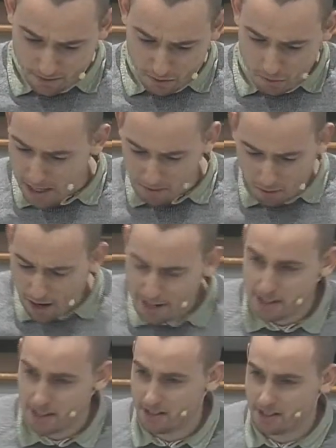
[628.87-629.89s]
when
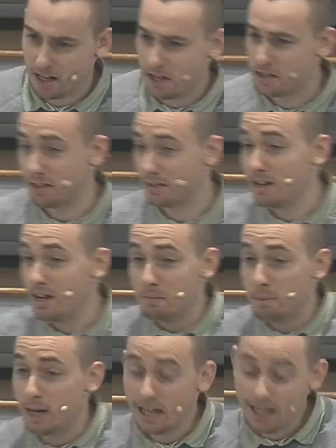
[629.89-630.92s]
righteousness and
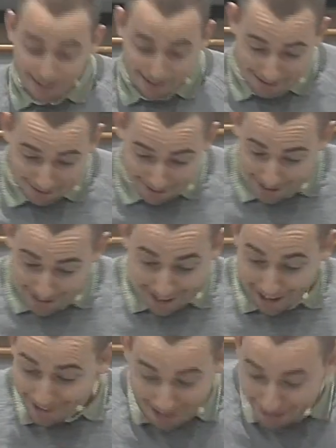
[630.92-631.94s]
peace and
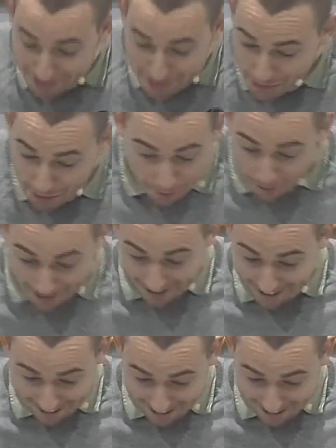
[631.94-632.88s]
joy